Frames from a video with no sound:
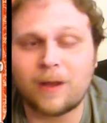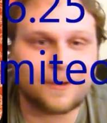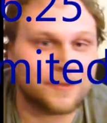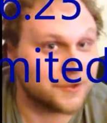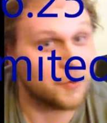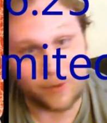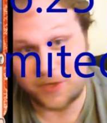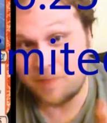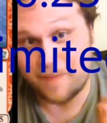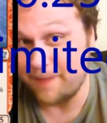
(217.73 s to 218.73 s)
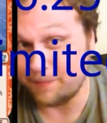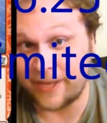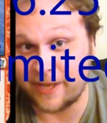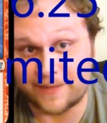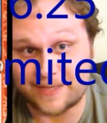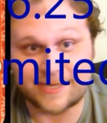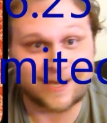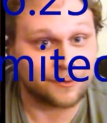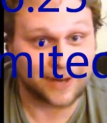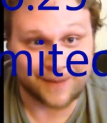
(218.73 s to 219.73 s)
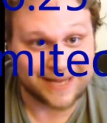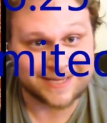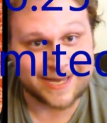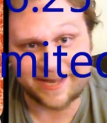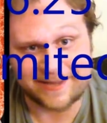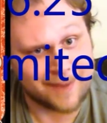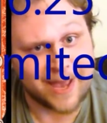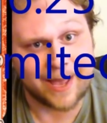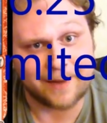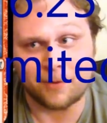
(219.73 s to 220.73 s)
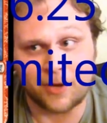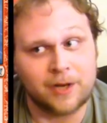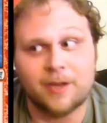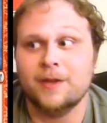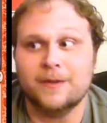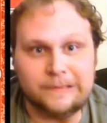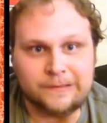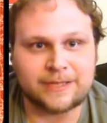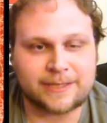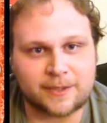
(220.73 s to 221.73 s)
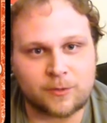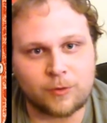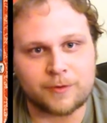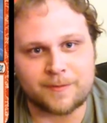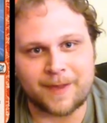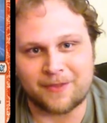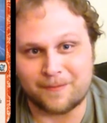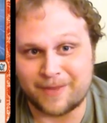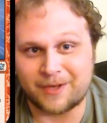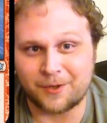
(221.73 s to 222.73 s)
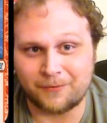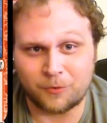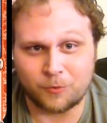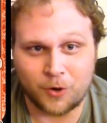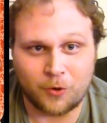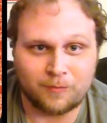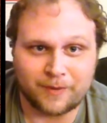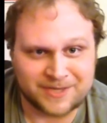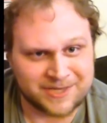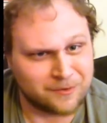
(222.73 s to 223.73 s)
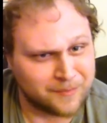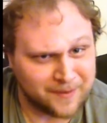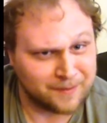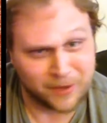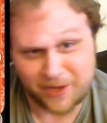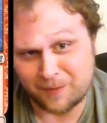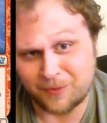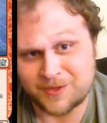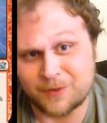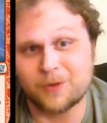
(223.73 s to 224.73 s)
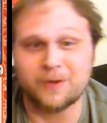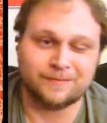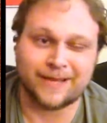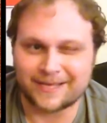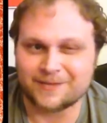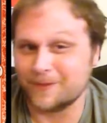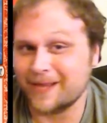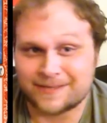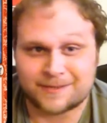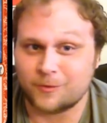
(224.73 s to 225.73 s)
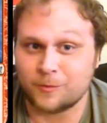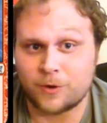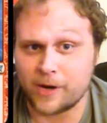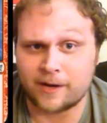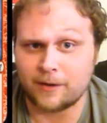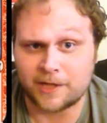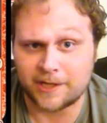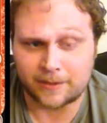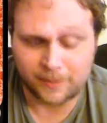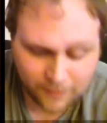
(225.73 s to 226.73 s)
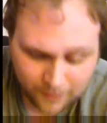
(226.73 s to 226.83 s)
Although you may play him in sealed. I'm not saying he's bad, but 6.25 is about the middle of the road, but still maybe playable score. That's Stormcrag all day.